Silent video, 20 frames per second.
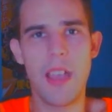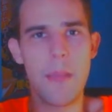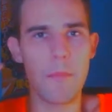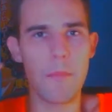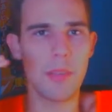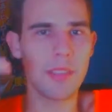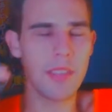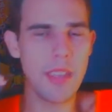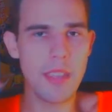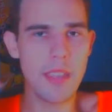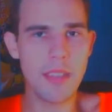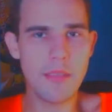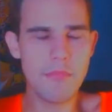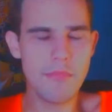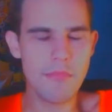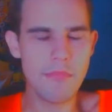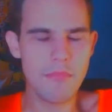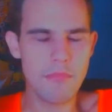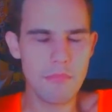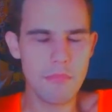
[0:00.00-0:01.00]
But
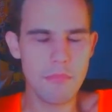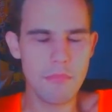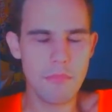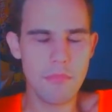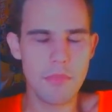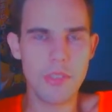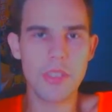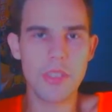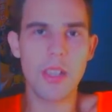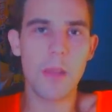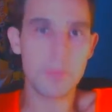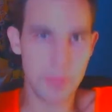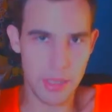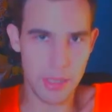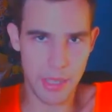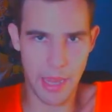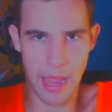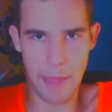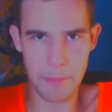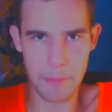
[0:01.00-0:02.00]
then, something
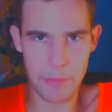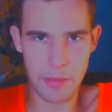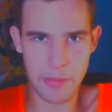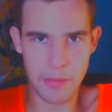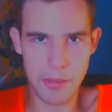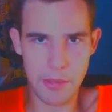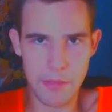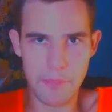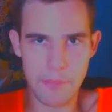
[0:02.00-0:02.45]
happened.